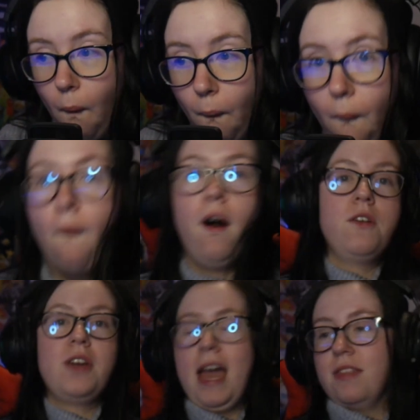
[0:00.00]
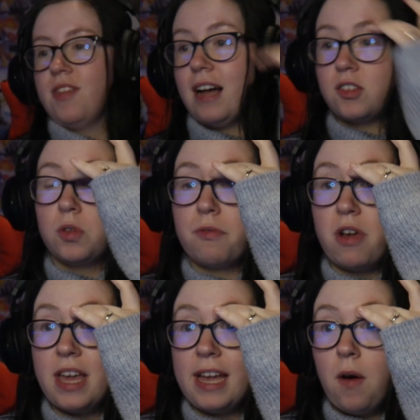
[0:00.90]
oh, okay, that's all the
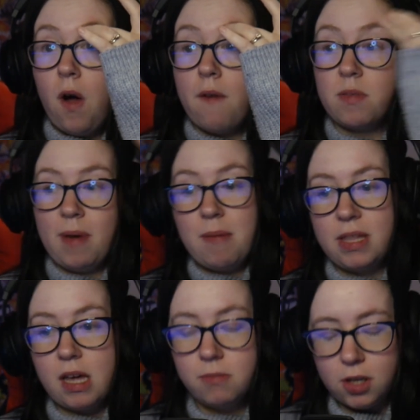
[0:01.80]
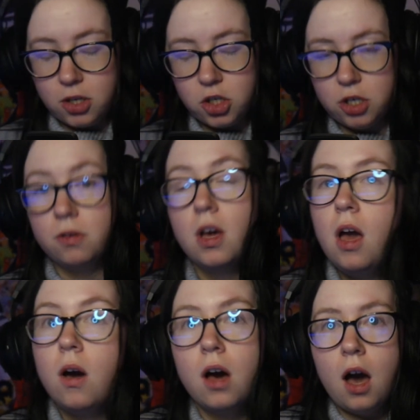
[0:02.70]
freaking out over the baby that I'm gonna do.
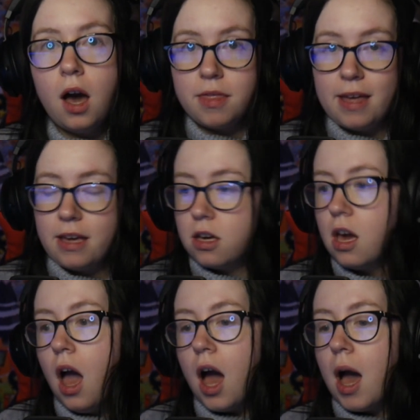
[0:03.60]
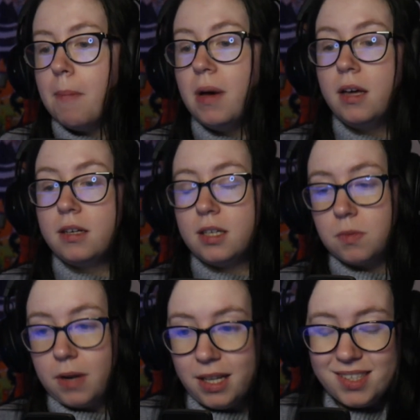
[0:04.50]
I think, um, because
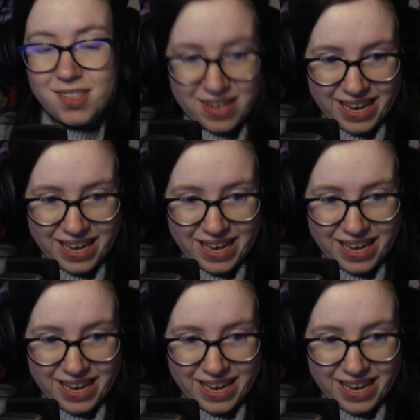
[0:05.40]
when I listen to it